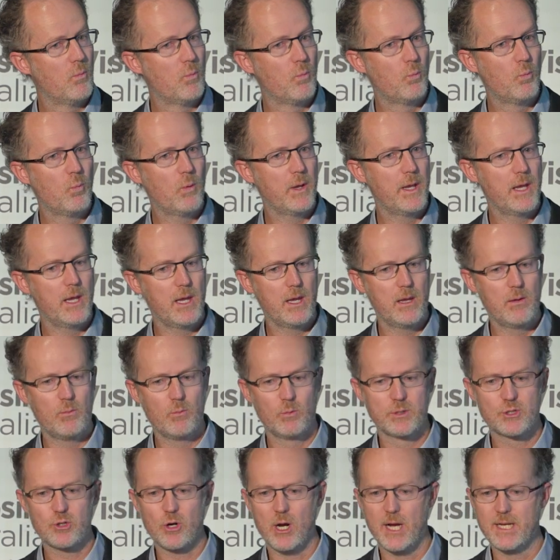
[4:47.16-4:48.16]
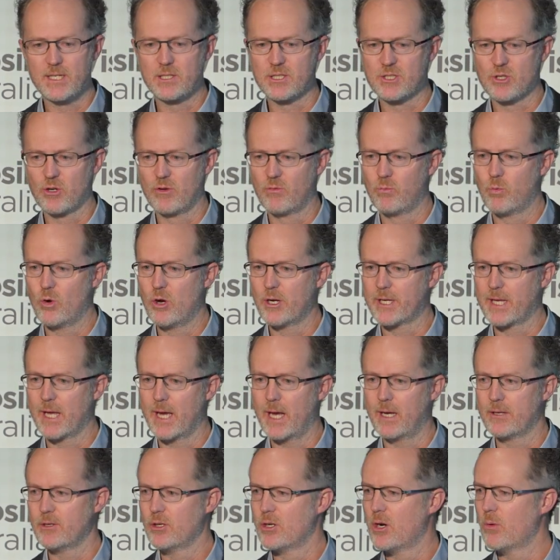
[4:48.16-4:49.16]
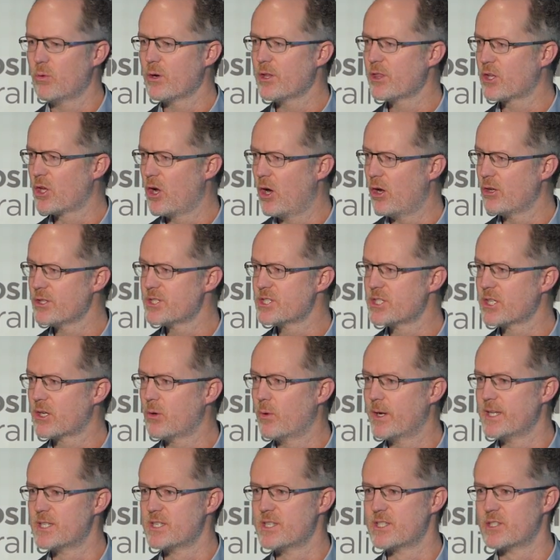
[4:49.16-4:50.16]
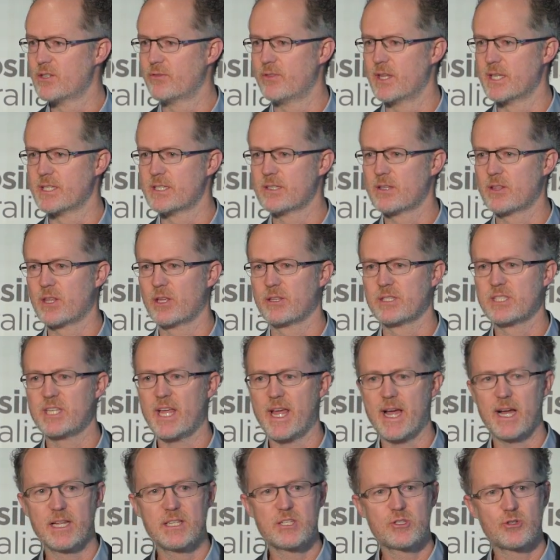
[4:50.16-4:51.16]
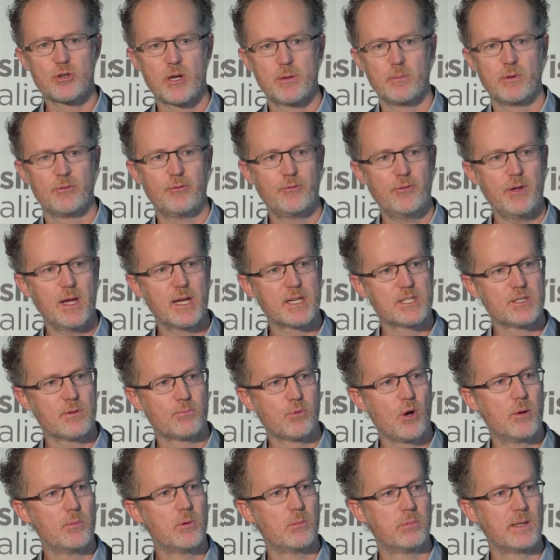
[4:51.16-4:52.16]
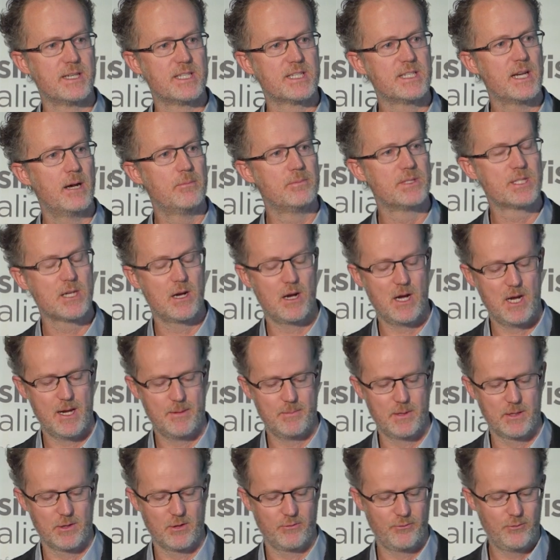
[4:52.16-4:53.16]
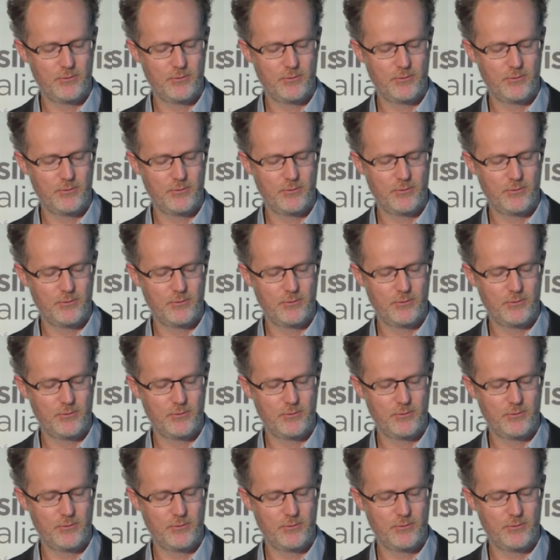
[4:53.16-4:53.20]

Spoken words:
We were trying to sort of work out, you know, what are the consequences of this? The downstream effects are probably sometime in the